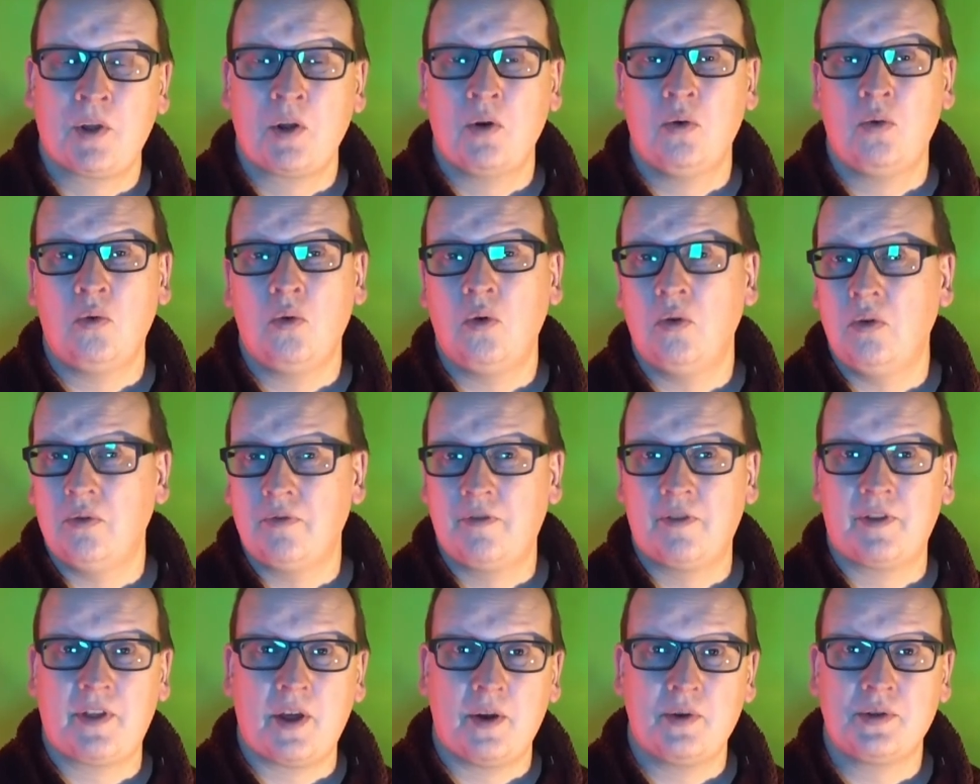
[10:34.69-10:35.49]
or
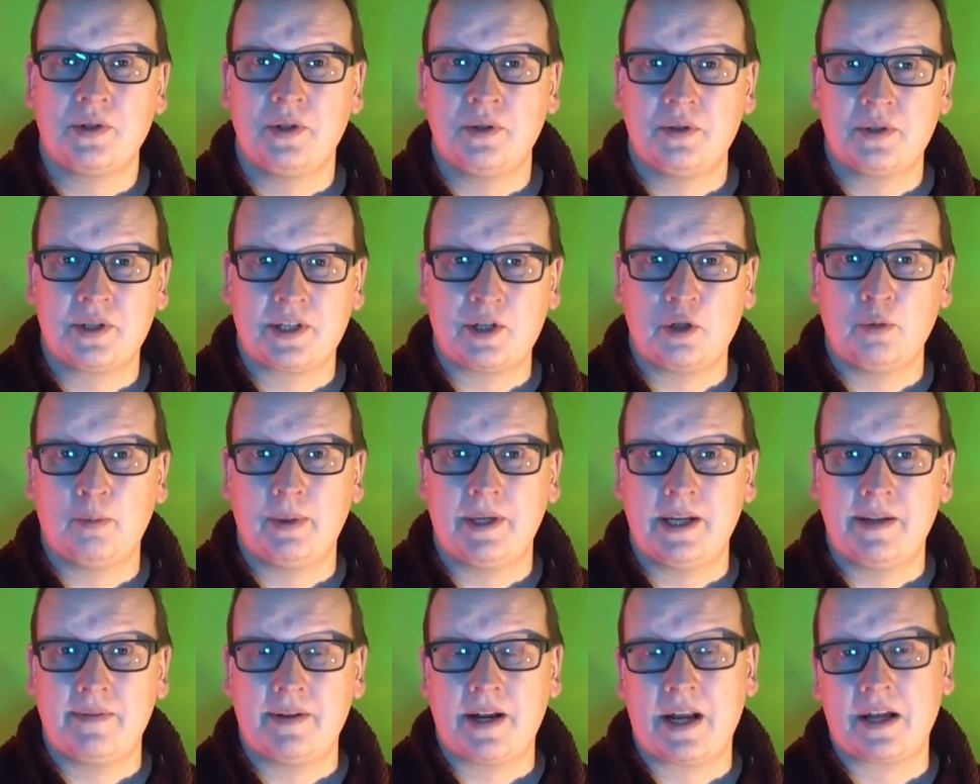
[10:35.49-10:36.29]
for those who still
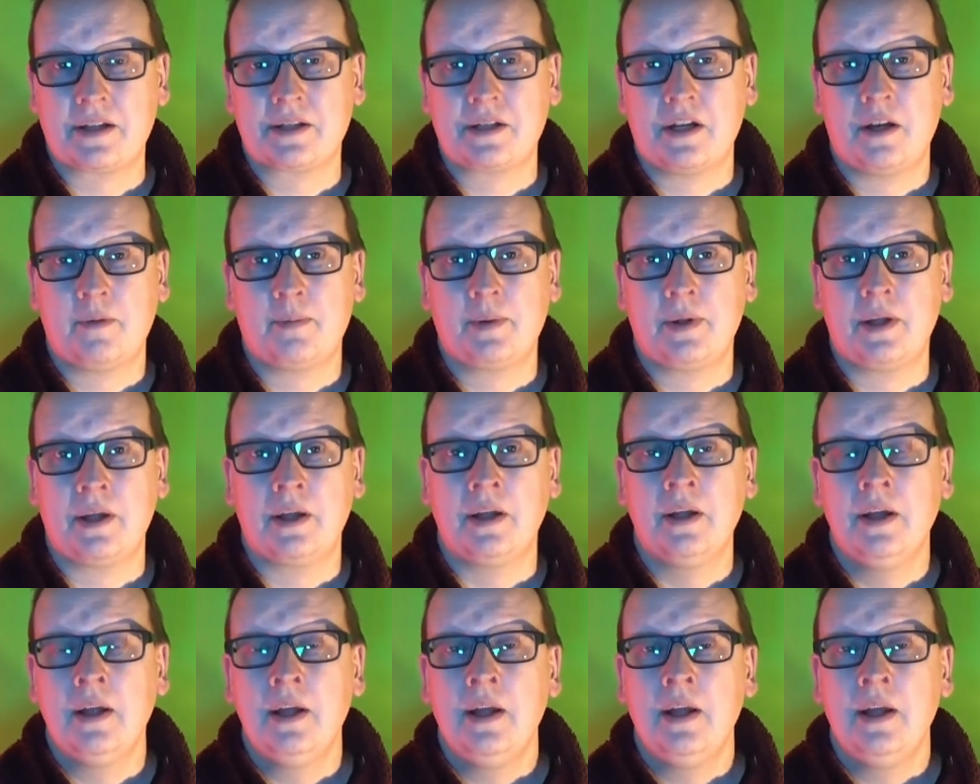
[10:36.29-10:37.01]
believe in X R P.